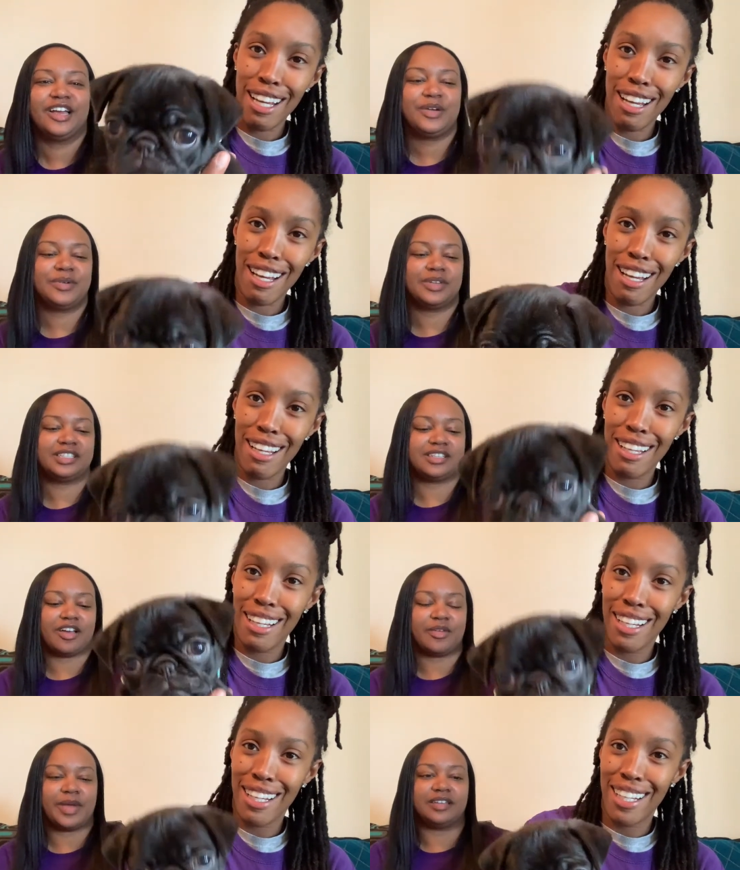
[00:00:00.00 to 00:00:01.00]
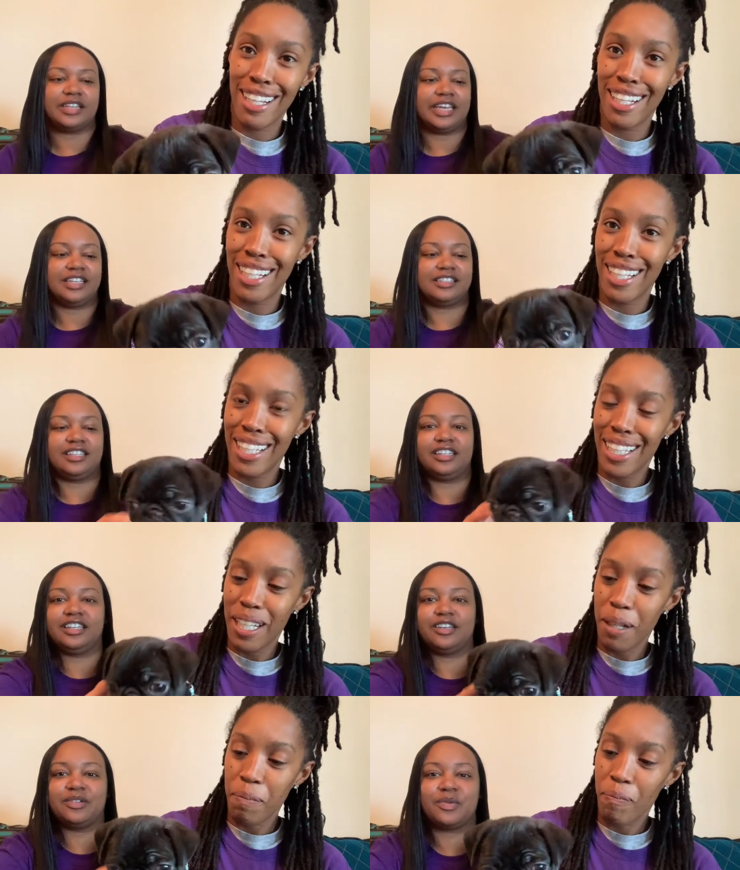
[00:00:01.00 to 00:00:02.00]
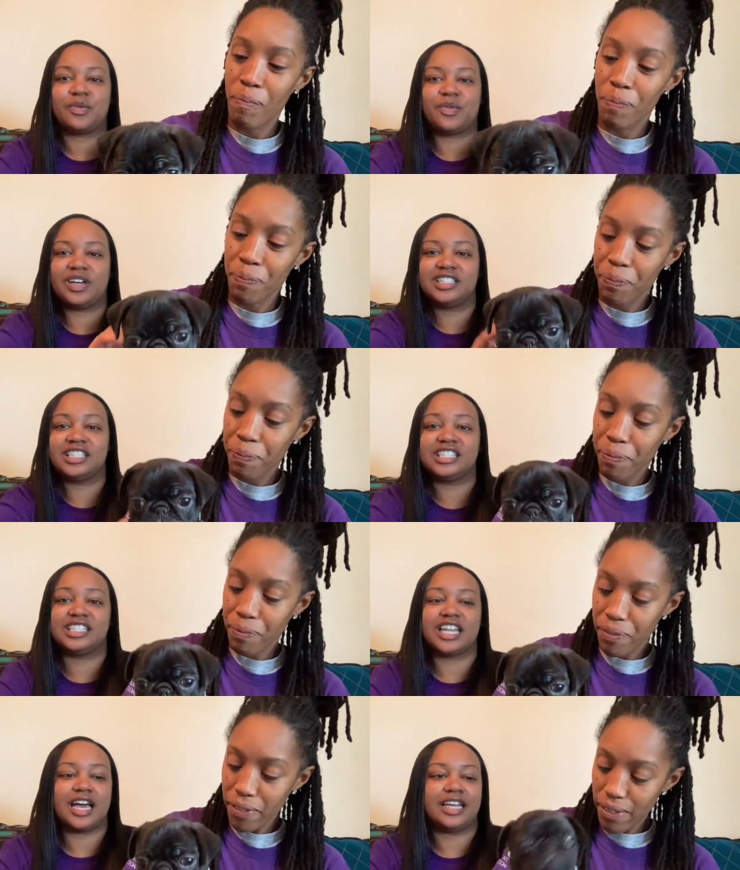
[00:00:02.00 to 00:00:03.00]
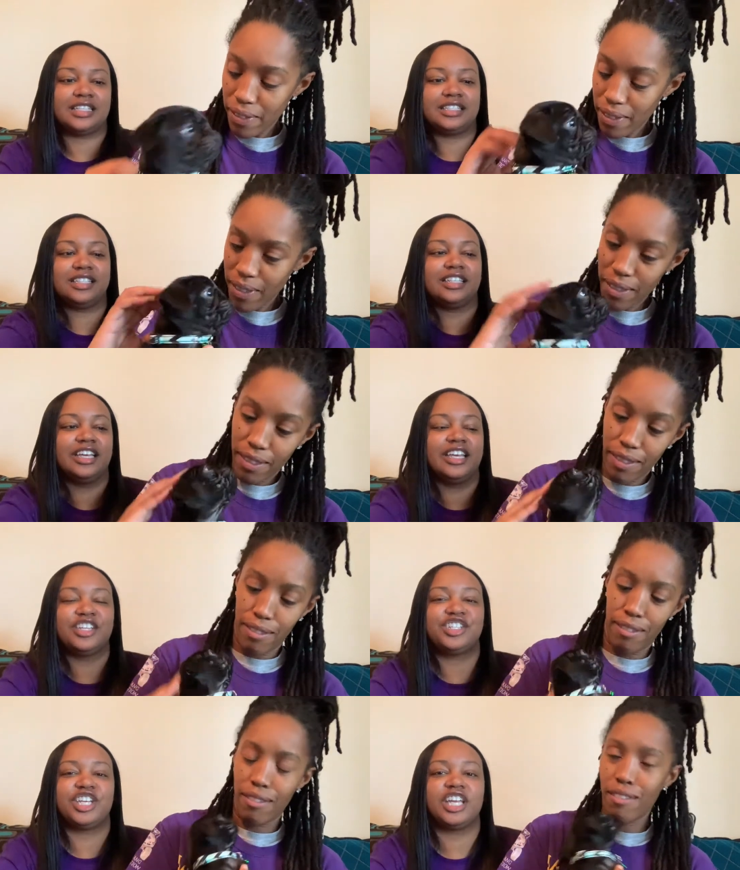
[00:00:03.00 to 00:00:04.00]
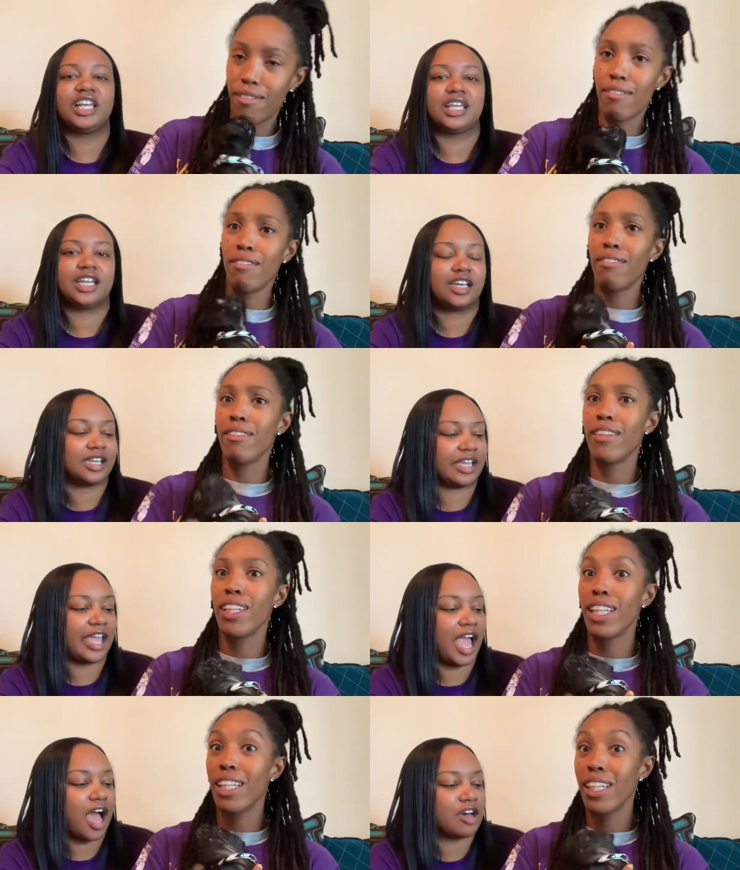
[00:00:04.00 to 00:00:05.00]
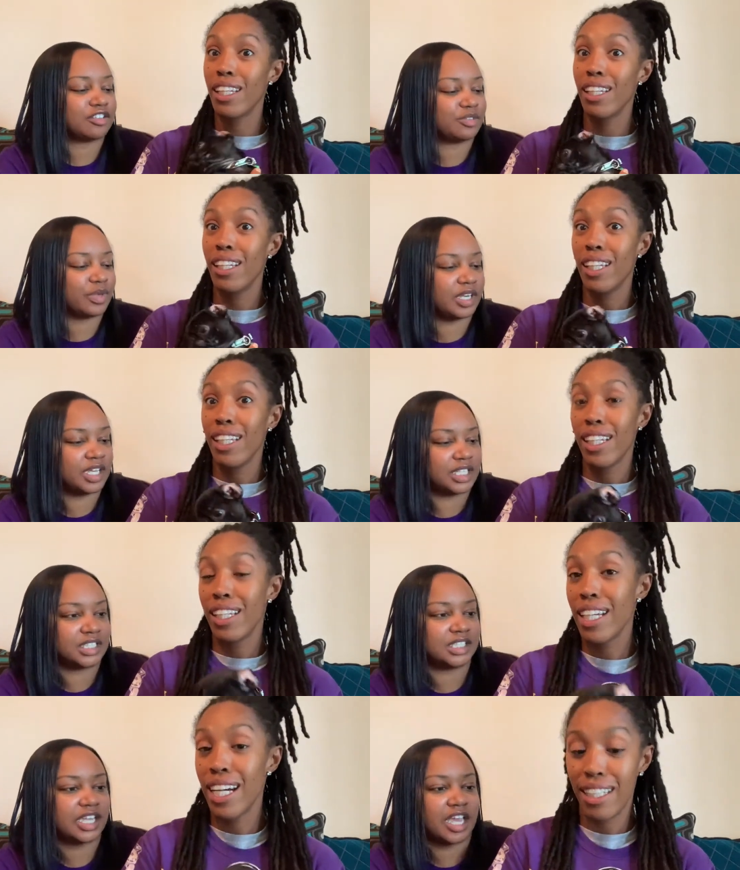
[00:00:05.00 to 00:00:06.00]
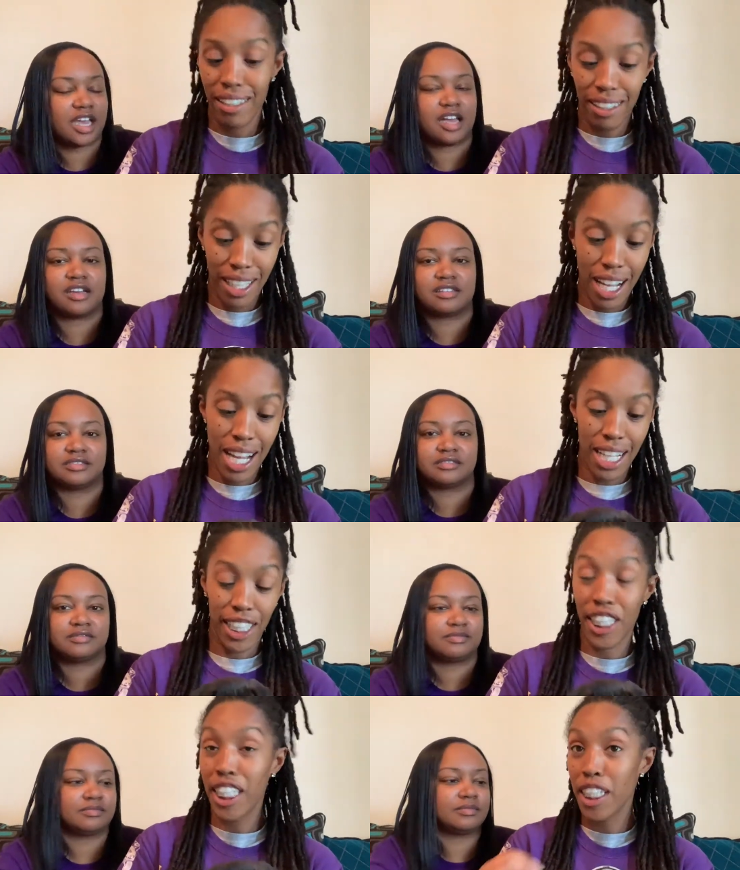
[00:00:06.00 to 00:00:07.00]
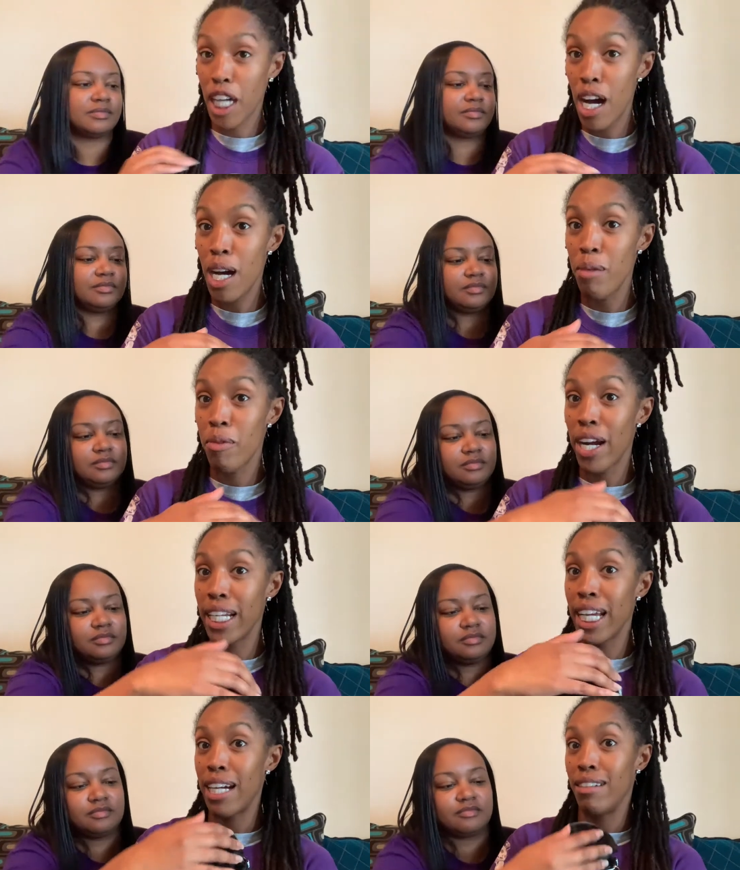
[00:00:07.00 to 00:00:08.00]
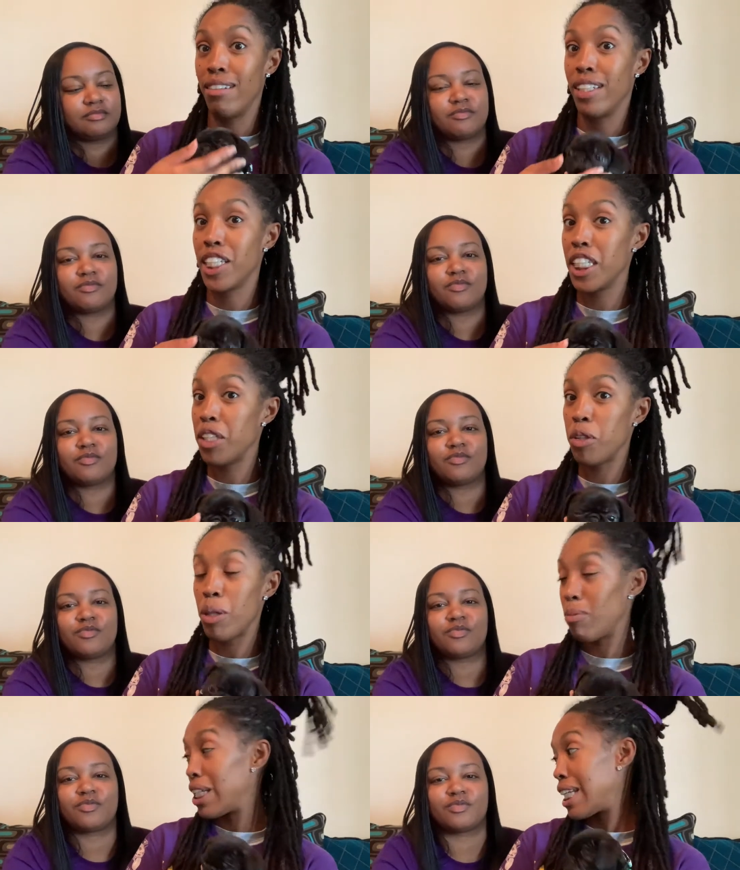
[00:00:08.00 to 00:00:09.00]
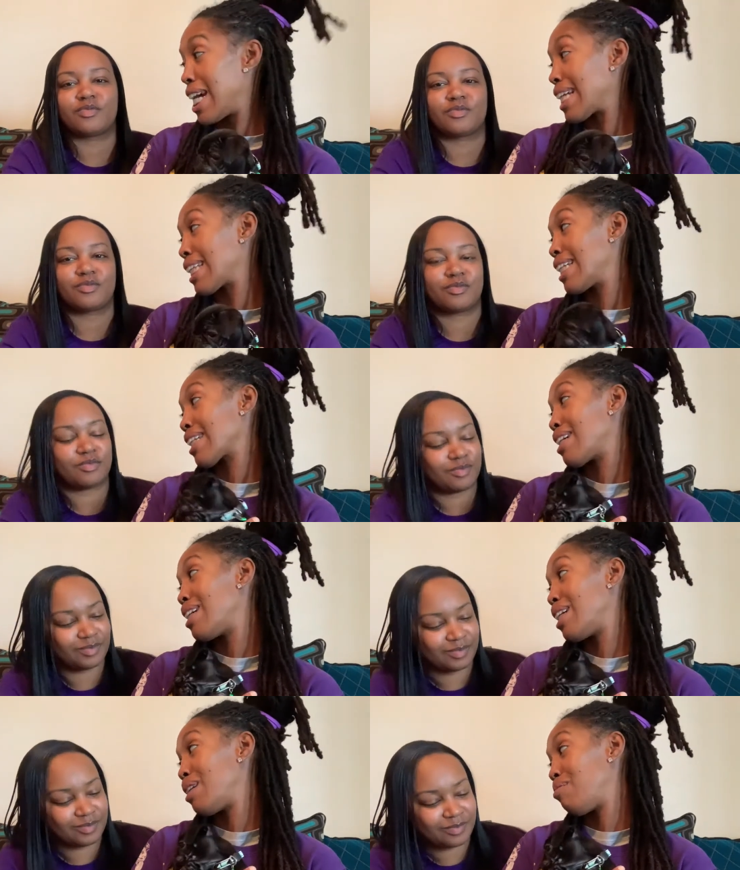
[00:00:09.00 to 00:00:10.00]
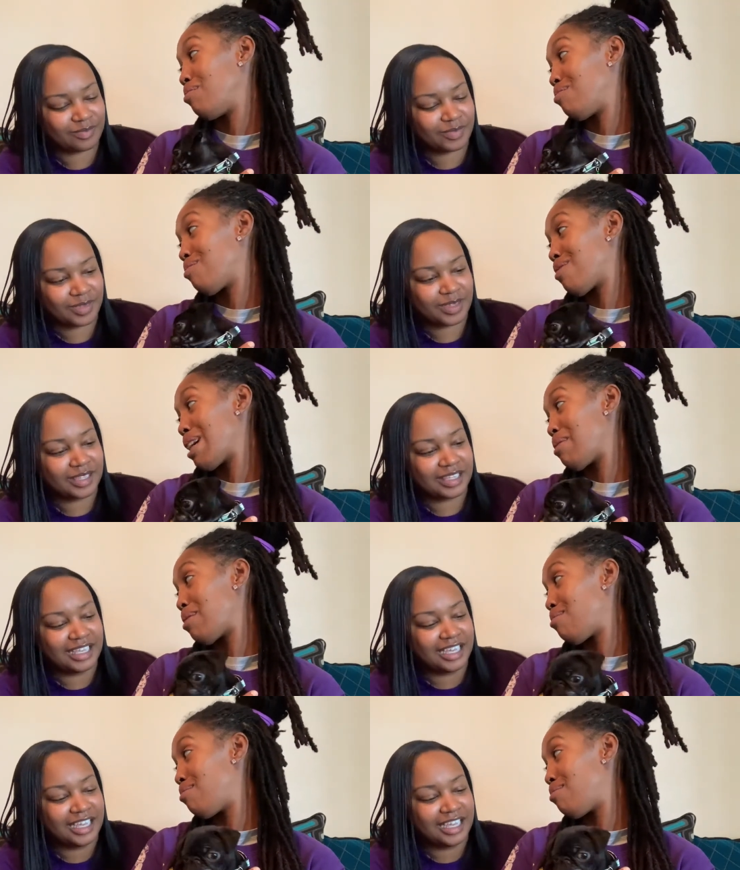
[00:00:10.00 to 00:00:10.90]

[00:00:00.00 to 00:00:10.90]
Speaker 1: Ooh, let's talk about Daisy while she's nice and chilling on the couch with us.
Speaker 2: Yeah, she's calm right now. She's normally not this calm,
Speaker 1: right, baby?